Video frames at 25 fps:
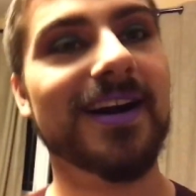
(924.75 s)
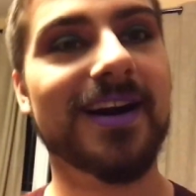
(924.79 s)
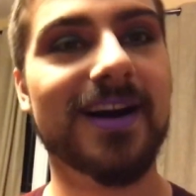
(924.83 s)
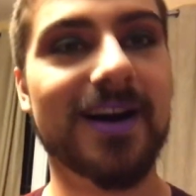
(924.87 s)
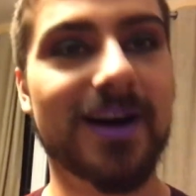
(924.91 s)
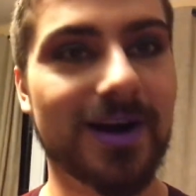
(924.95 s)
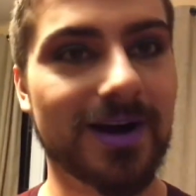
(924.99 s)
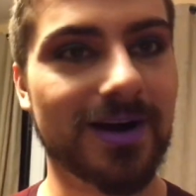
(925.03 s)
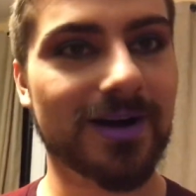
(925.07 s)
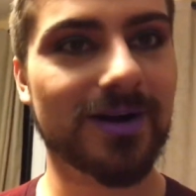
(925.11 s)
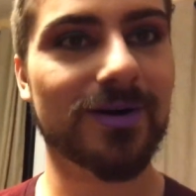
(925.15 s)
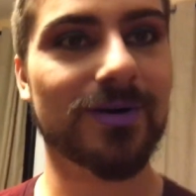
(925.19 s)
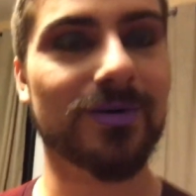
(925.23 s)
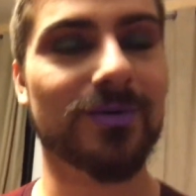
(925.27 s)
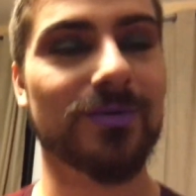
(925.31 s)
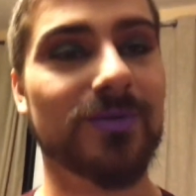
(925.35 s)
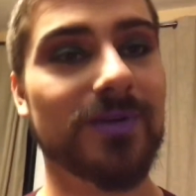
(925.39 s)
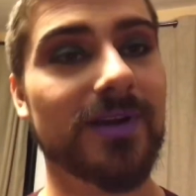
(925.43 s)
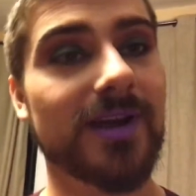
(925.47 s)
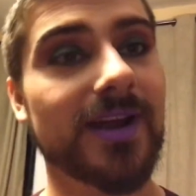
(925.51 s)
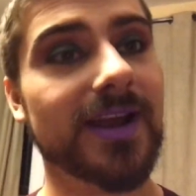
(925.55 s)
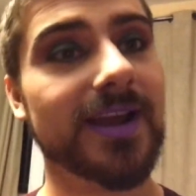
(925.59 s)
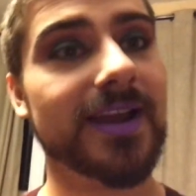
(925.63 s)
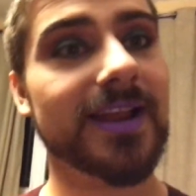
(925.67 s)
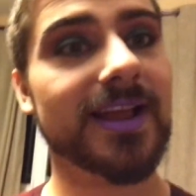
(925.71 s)

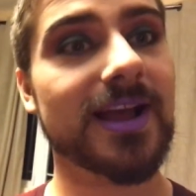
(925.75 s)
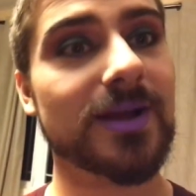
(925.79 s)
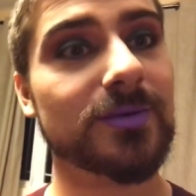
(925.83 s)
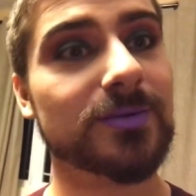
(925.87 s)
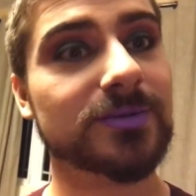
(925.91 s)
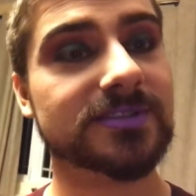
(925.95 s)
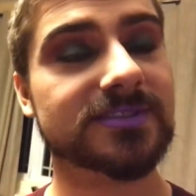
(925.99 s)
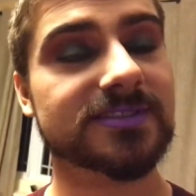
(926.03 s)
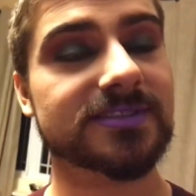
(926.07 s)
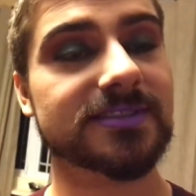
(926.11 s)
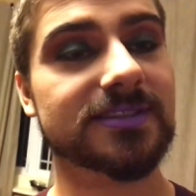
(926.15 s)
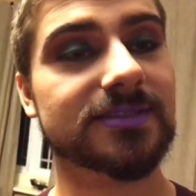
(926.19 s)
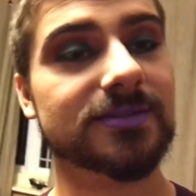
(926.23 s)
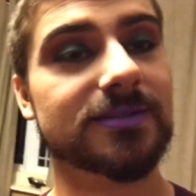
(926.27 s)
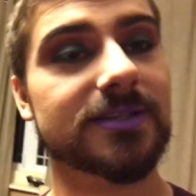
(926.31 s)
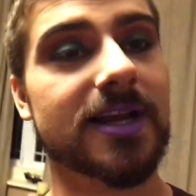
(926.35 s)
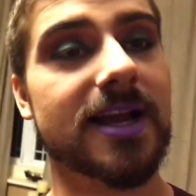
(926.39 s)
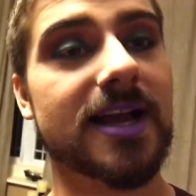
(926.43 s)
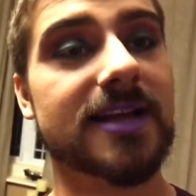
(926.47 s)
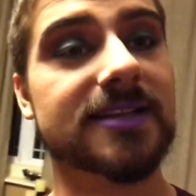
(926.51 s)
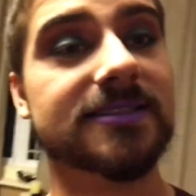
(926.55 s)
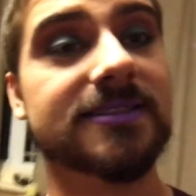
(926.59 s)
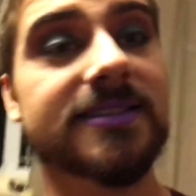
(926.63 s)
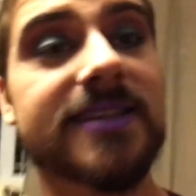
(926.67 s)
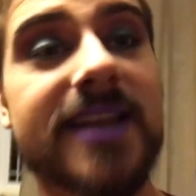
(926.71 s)
Alrighty, I will see you
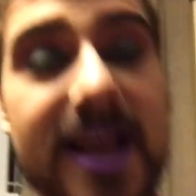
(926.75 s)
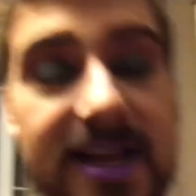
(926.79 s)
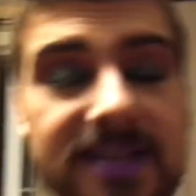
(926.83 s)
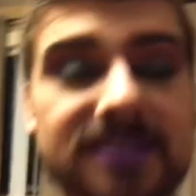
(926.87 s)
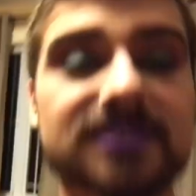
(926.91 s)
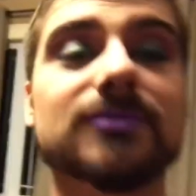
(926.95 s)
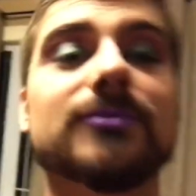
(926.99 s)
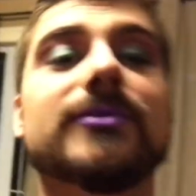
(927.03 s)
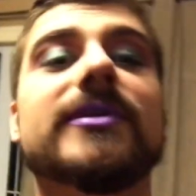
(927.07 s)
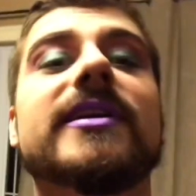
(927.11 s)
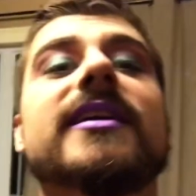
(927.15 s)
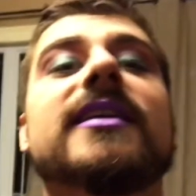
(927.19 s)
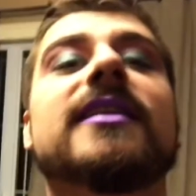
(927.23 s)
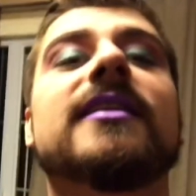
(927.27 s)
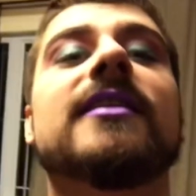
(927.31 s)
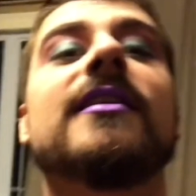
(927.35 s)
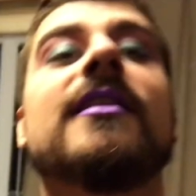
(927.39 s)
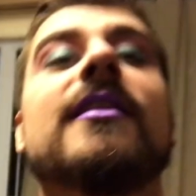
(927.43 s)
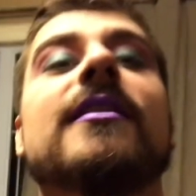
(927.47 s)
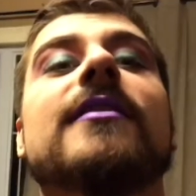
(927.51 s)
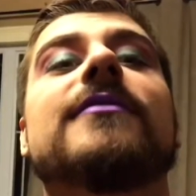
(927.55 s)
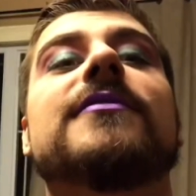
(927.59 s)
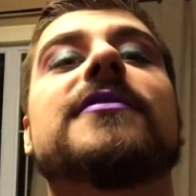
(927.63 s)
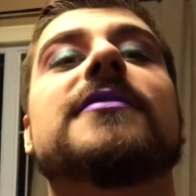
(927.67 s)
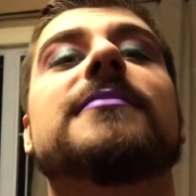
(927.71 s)
guys next week
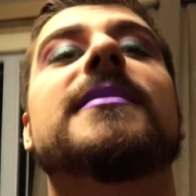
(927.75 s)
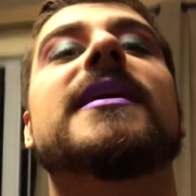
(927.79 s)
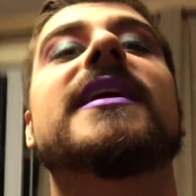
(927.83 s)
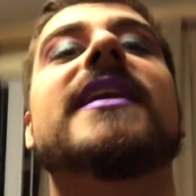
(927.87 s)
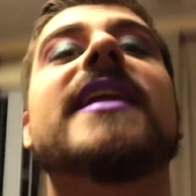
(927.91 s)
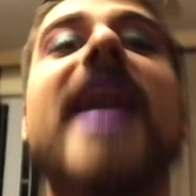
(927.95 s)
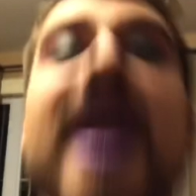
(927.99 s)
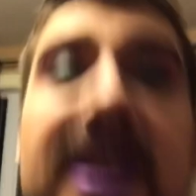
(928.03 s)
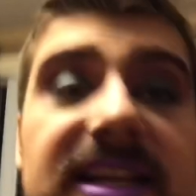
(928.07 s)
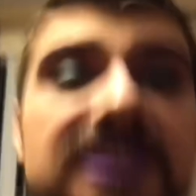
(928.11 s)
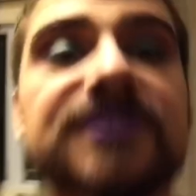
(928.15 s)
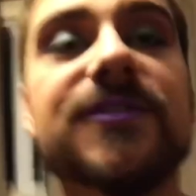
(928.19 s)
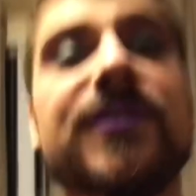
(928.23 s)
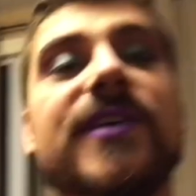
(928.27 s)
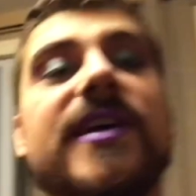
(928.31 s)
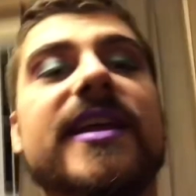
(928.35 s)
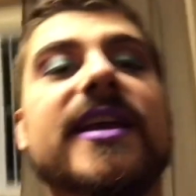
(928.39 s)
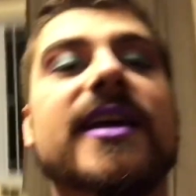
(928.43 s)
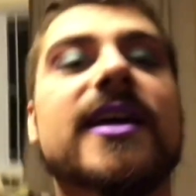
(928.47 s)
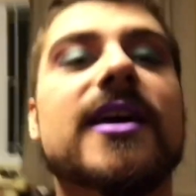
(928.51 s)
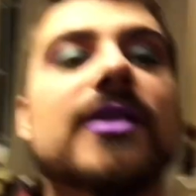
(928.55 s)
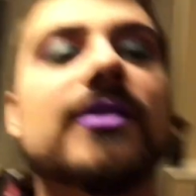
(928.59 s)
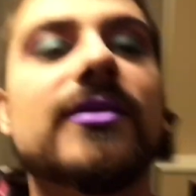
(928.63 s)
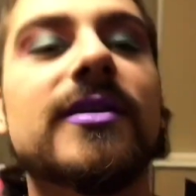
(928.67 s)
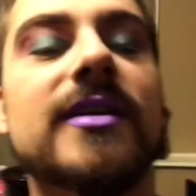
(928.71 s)
for my next
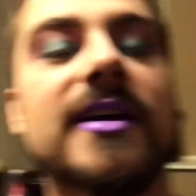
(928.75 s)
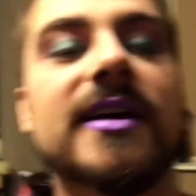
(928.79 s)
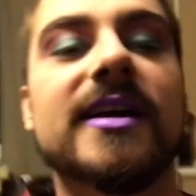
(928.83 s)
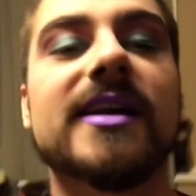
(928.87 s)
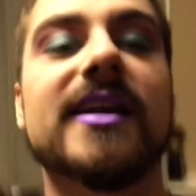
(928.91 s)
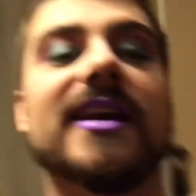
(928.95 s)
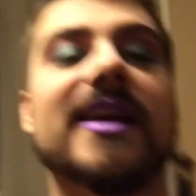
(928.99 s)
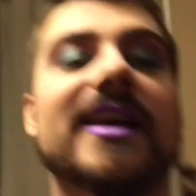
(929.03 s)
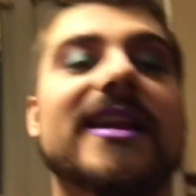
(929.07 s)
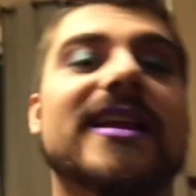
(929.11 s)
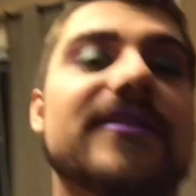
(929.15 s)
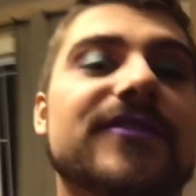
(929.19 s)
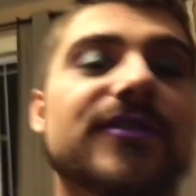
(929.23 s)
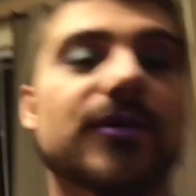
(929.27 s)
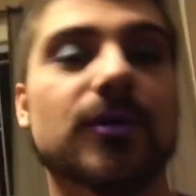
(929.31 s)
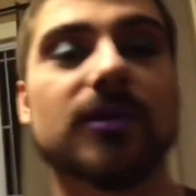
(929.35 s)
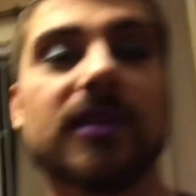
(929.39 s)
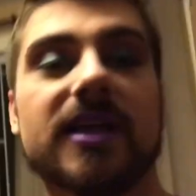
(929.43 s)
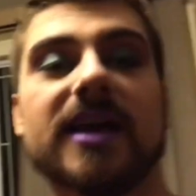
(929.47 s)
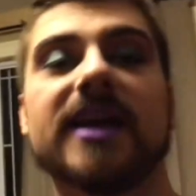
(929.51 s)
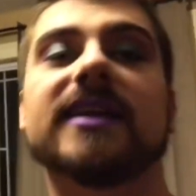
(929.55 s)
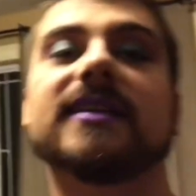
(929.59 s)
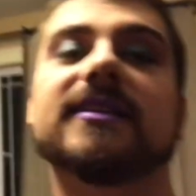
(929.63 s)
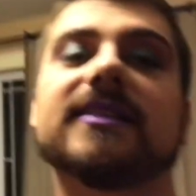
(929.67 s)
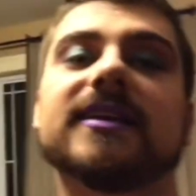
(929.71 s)
video. And if you
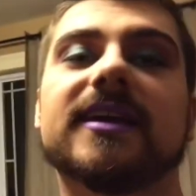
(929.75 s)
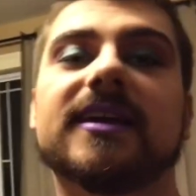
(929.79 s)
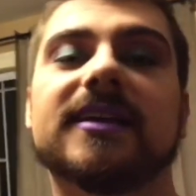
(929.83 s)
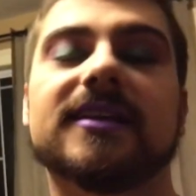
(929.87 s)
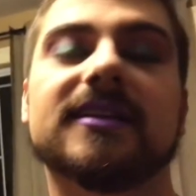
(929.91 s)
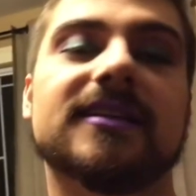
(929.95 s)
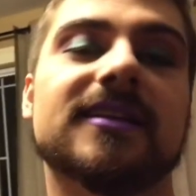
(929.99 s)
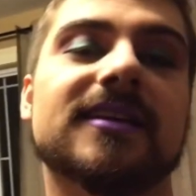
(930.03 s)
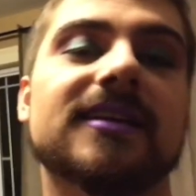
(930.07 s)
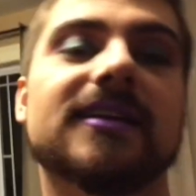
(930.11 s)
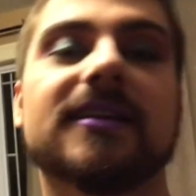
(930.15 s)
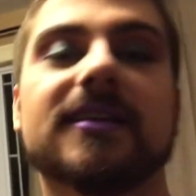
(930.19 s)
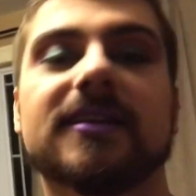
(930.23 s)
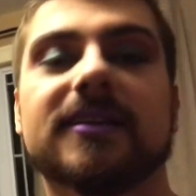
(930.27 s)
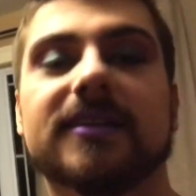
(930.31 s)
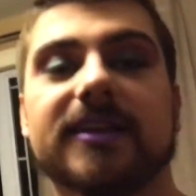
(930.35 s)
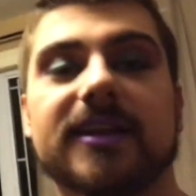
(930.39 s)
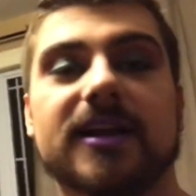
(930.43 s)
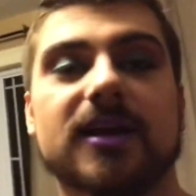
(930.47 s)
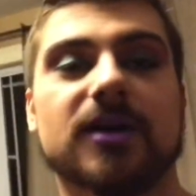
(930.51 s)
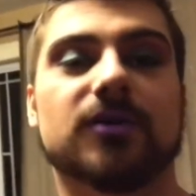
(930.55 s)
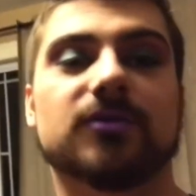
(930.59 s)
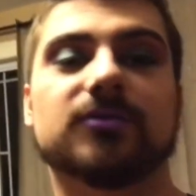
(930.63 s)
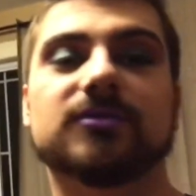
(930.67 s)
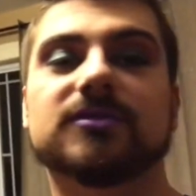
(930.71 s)
liked it, you
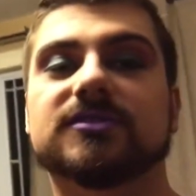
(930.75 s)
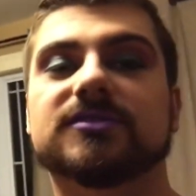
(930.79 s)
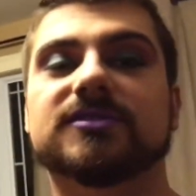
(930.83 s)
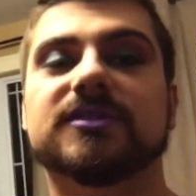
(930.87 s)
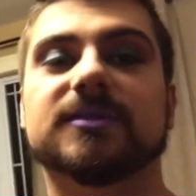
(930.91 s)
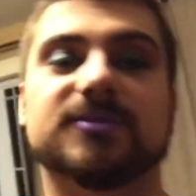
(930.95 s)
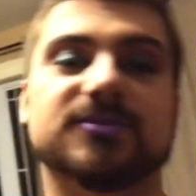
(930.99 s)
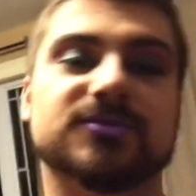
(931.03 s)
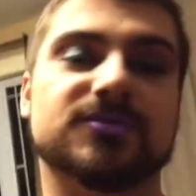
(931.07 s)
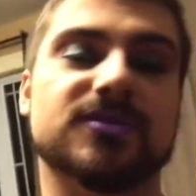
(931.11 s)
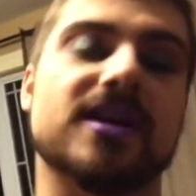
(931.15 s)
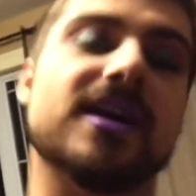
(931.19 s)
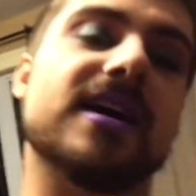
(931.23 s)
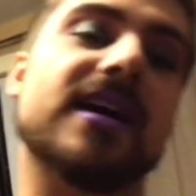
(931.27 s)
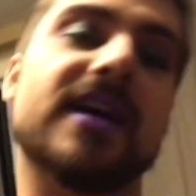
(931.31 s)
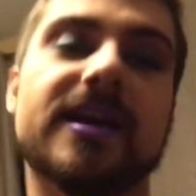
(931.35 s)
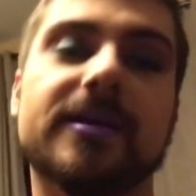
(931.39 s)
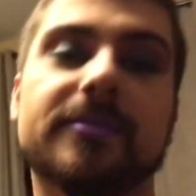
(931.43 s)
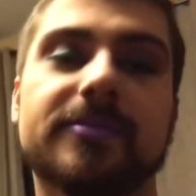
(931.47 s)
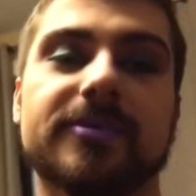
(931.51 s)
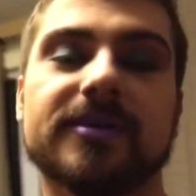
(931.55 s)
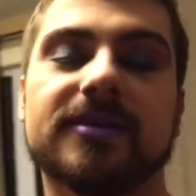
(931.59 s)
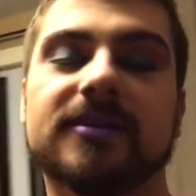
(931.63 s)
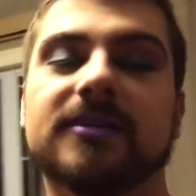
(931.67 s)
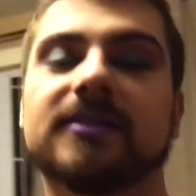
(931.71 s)
know,
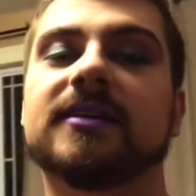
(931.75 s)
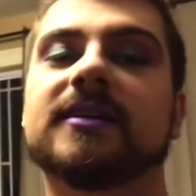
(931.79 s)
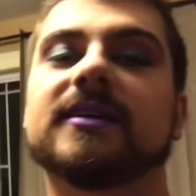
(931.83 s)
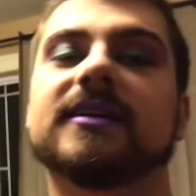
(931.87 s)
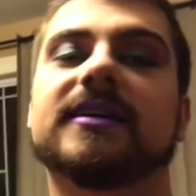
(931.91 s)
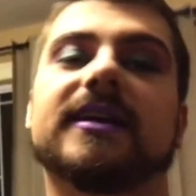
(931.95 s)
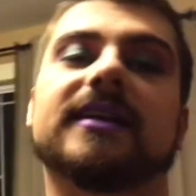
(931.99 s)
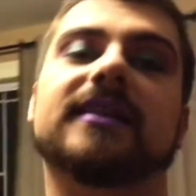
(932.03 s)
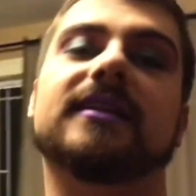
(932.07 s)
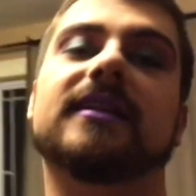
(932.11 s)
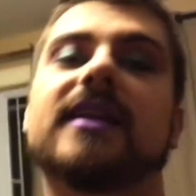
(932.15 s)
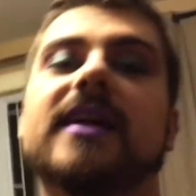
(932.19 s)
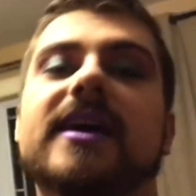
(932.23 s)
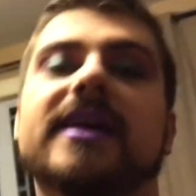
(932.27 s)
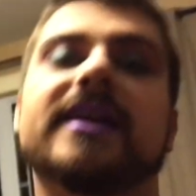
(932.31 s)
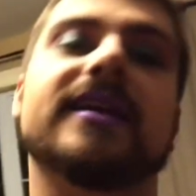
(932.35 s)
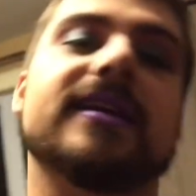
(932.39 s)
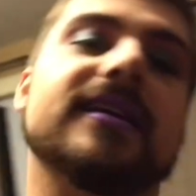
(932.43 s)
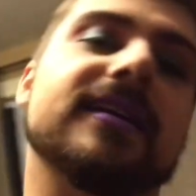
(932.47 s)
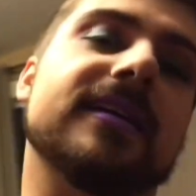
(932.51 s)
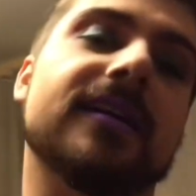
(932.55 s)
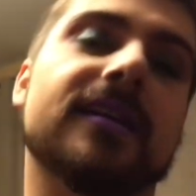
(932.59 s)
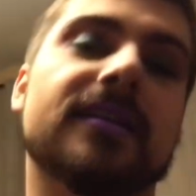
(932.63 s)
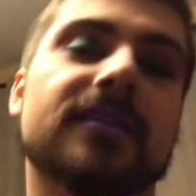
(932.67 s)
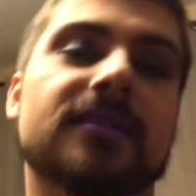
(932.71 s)
subscribe and
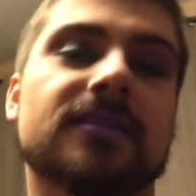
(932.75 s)
like